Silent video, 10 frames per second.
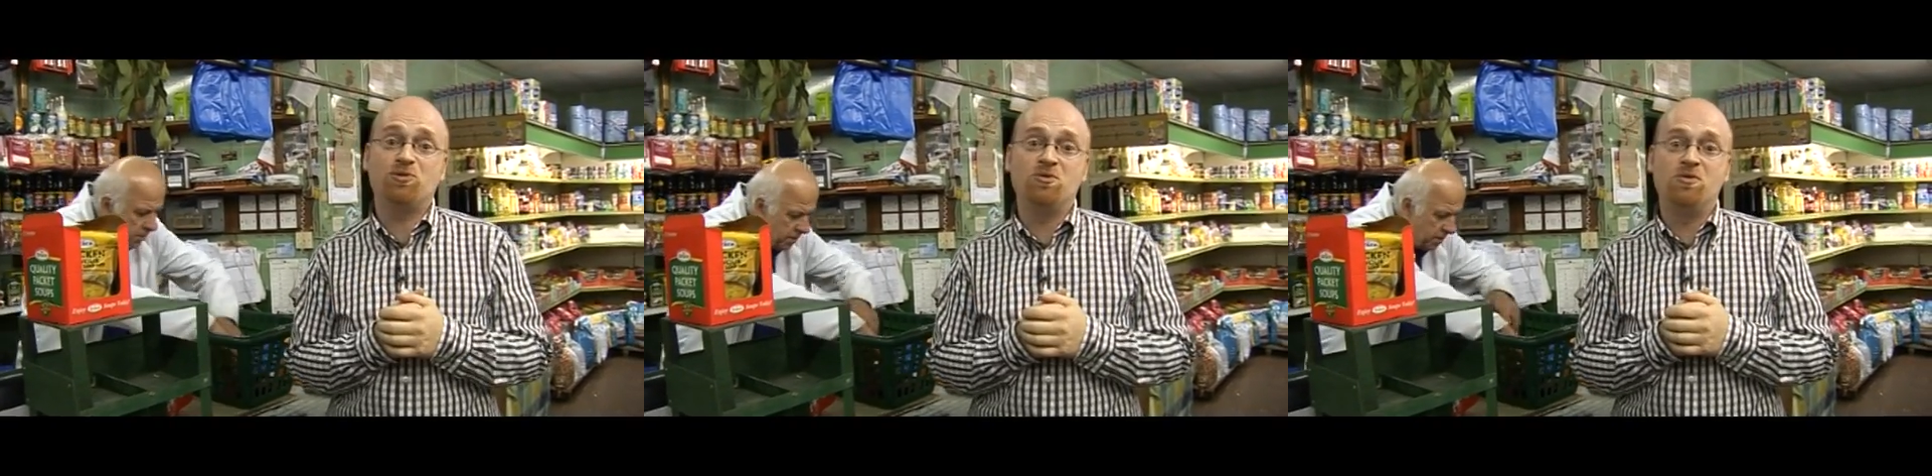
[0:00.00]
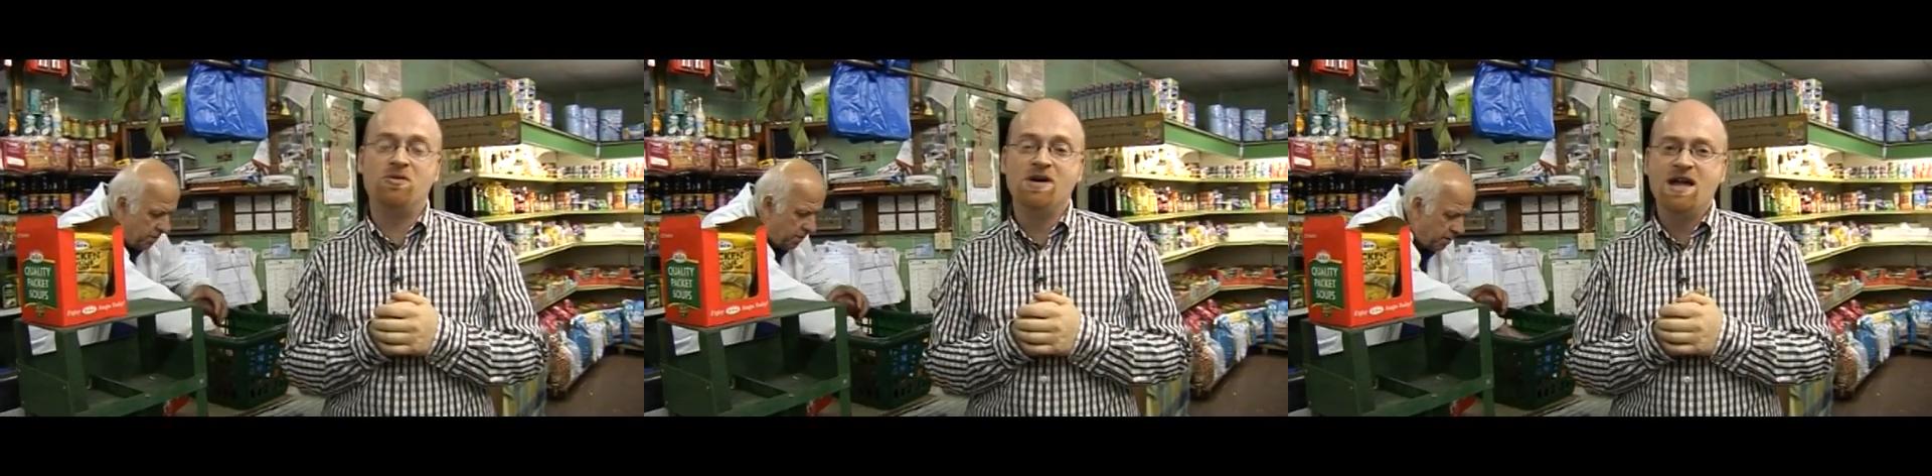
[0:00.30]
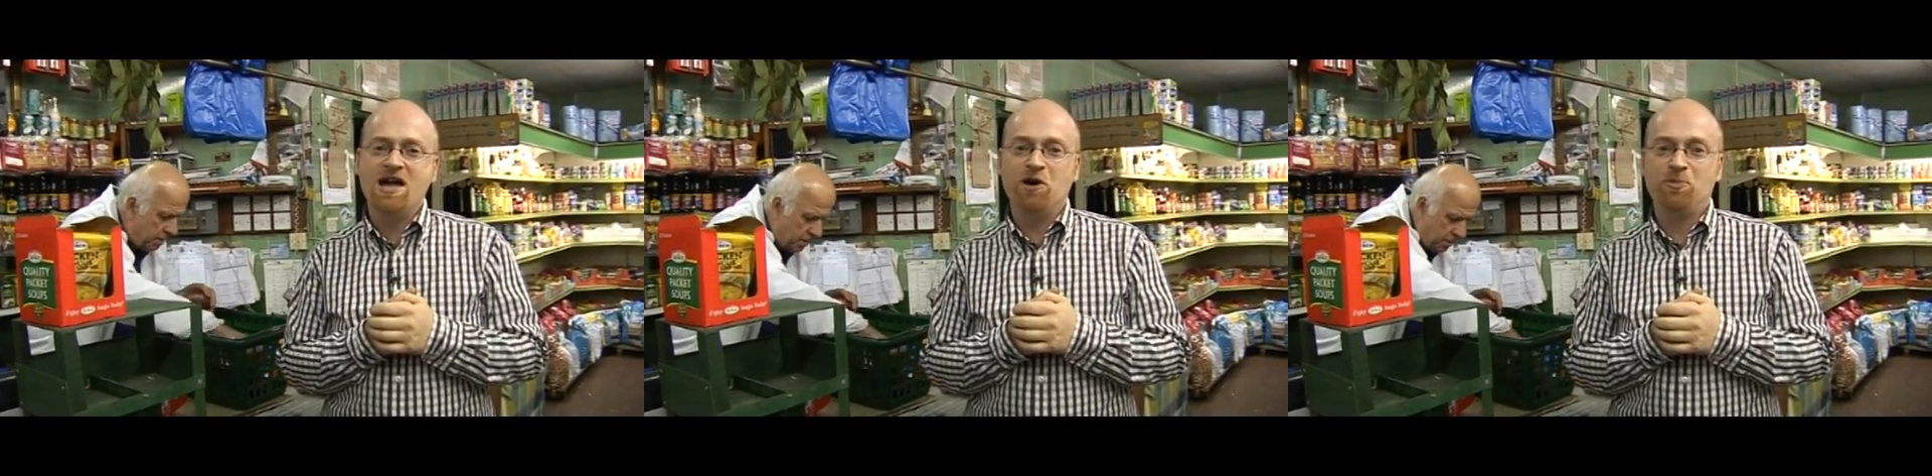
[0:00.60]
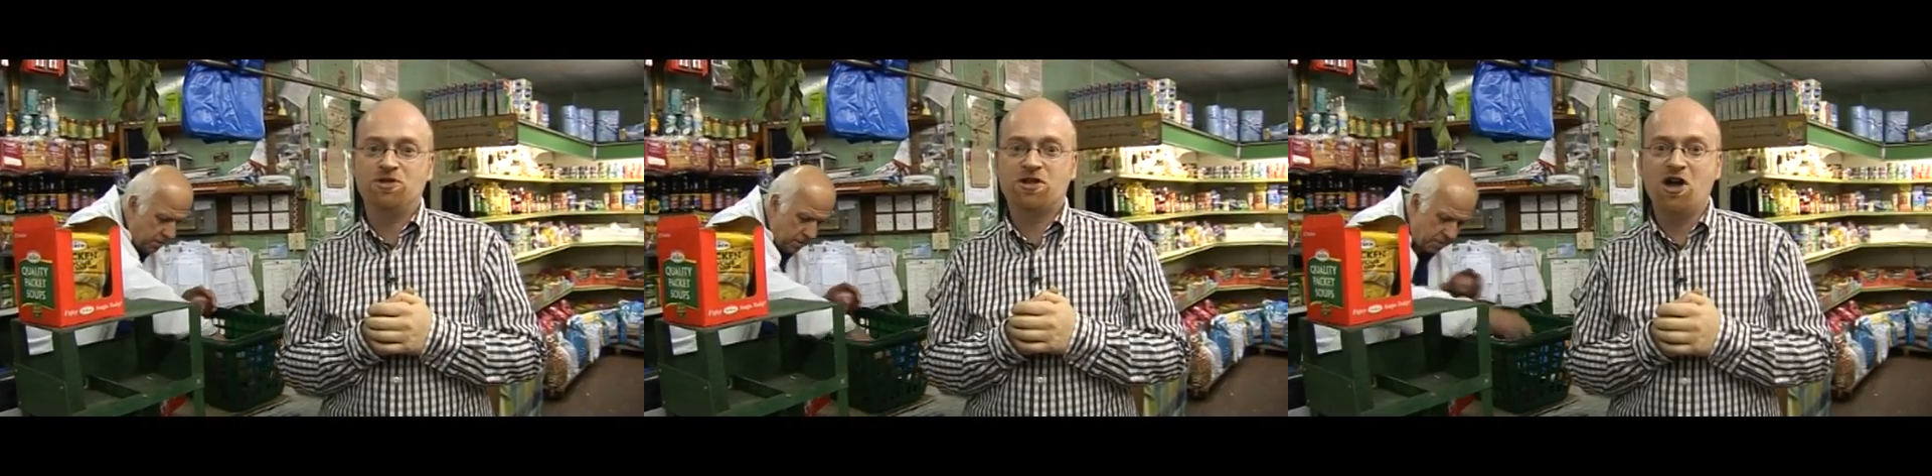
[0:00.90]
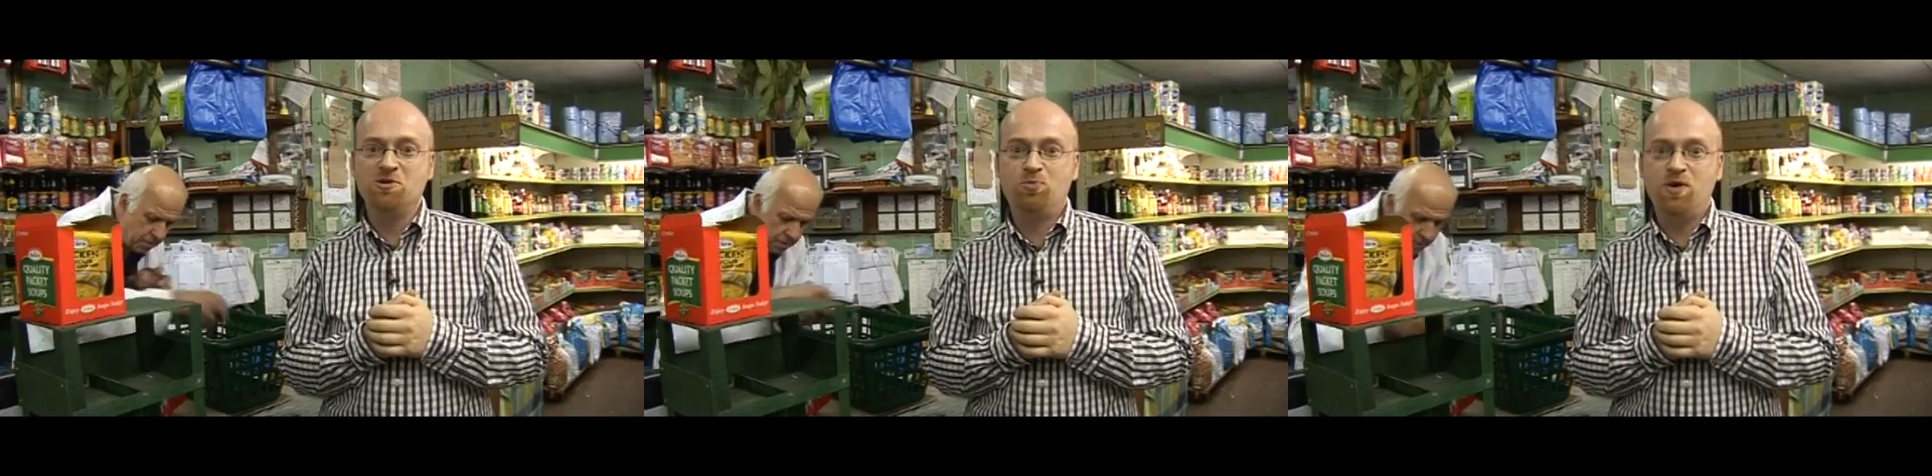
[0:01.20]
or help you to
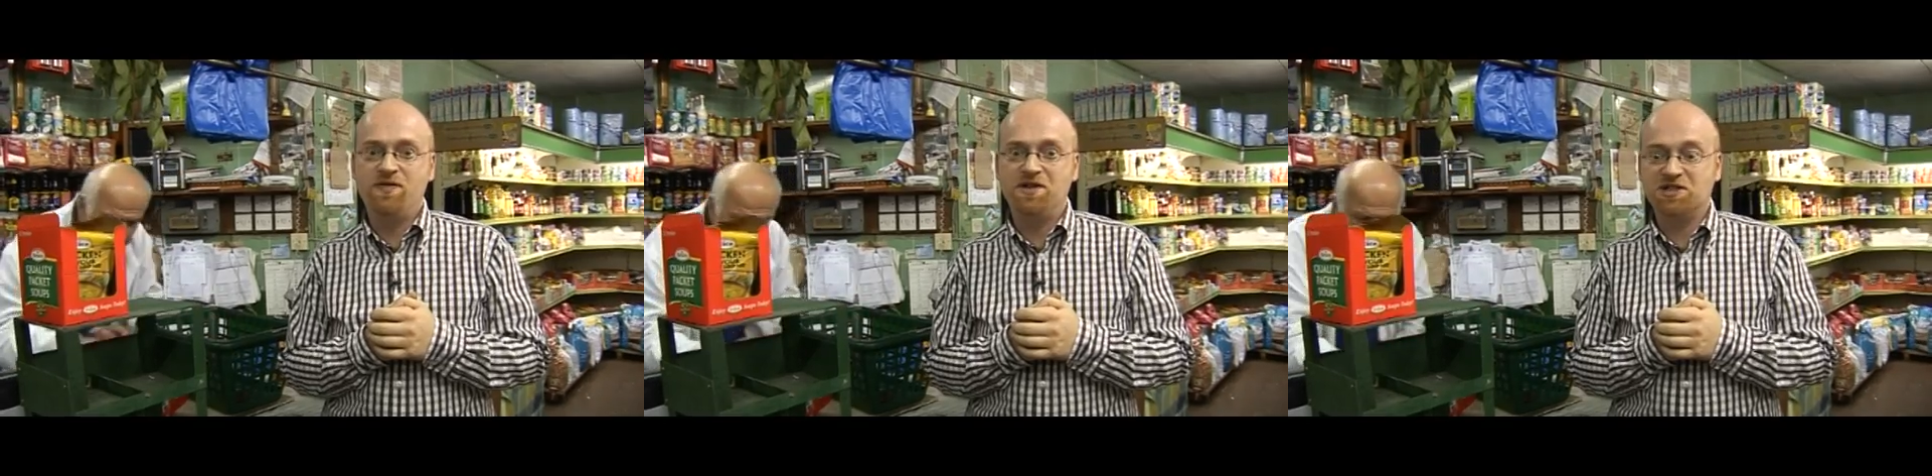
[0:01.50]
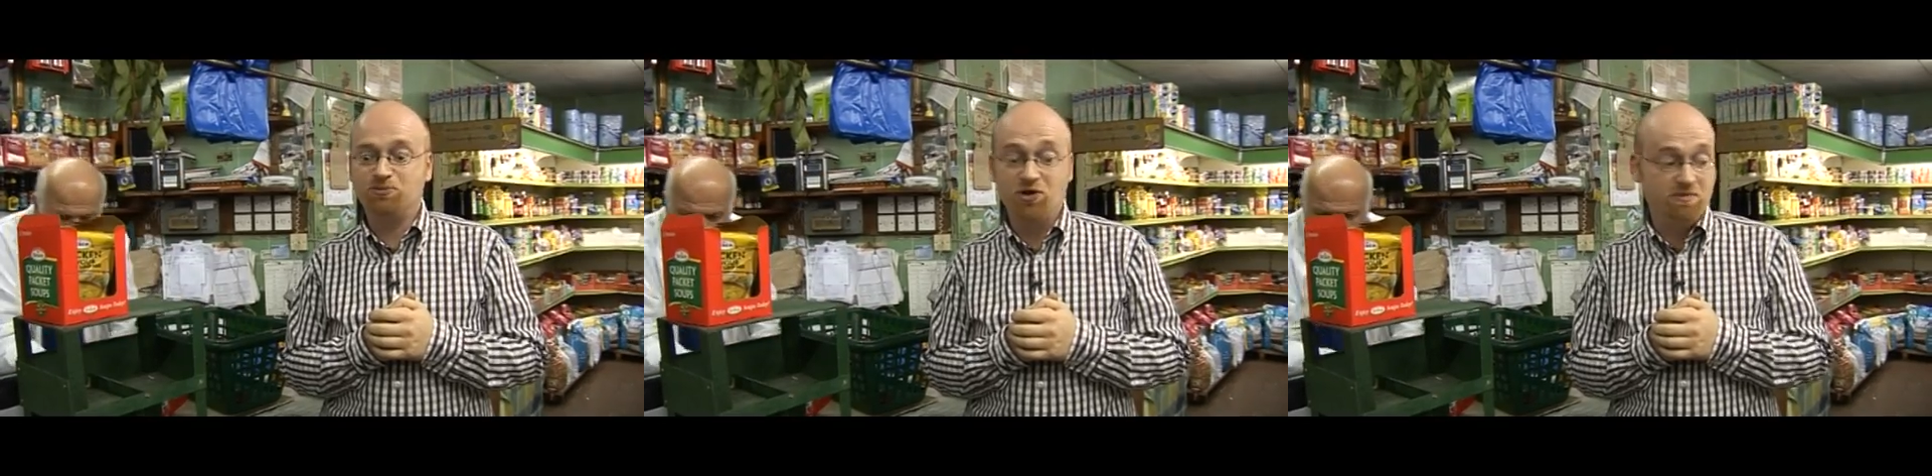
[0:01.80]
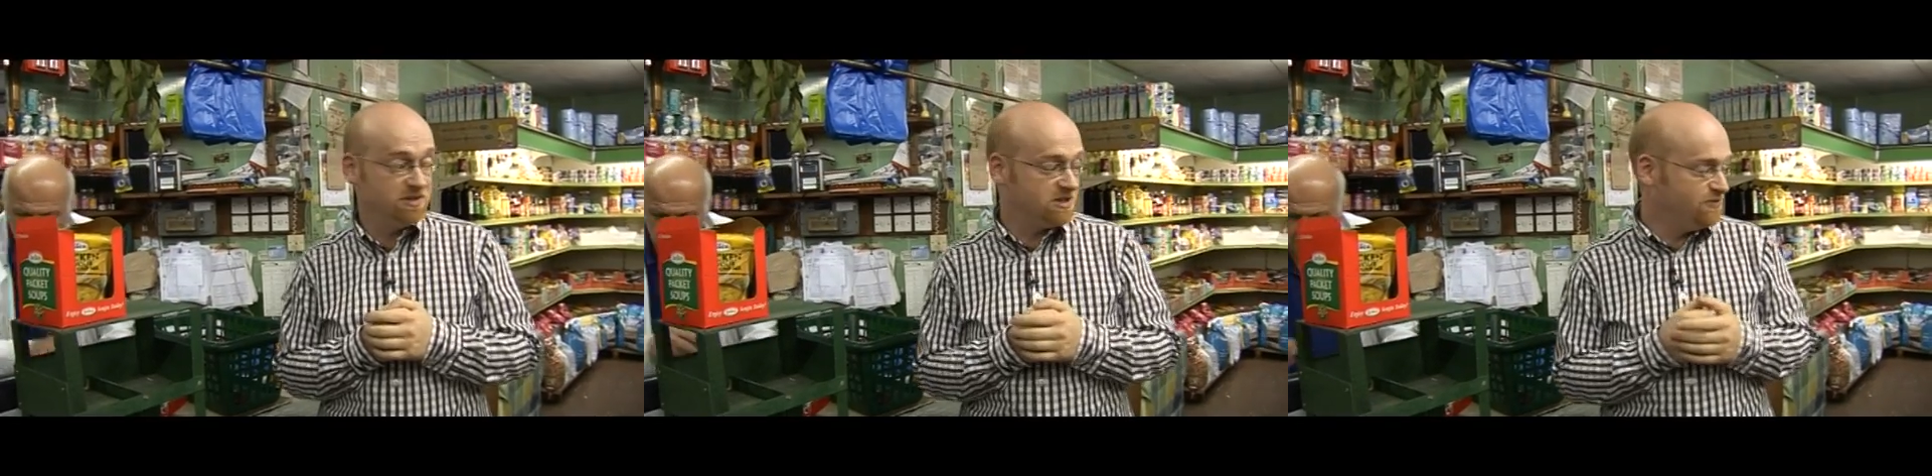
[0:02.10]
cope with the disappointments